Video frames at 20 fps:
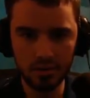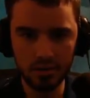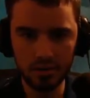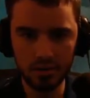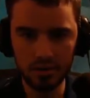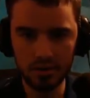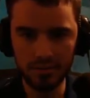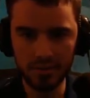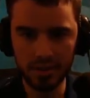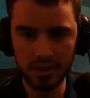
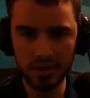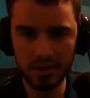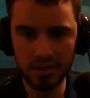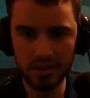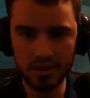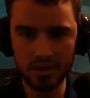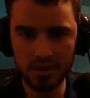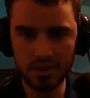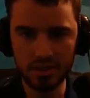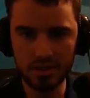Let me get an
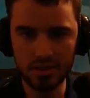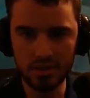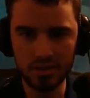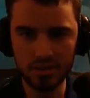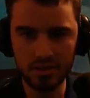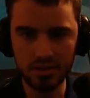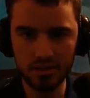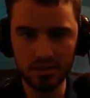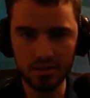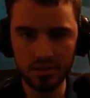assist.
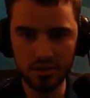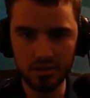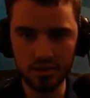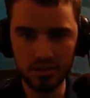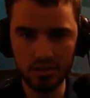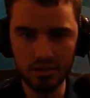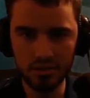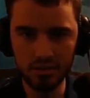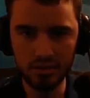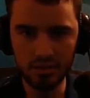
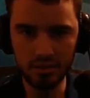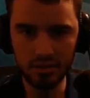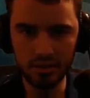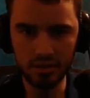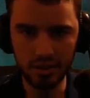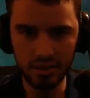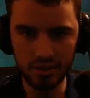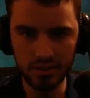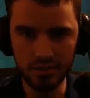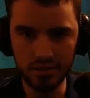
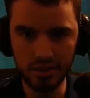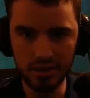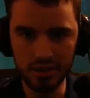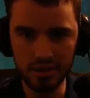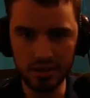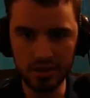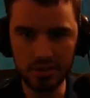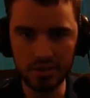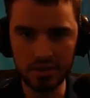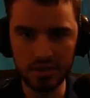Okay, you got this.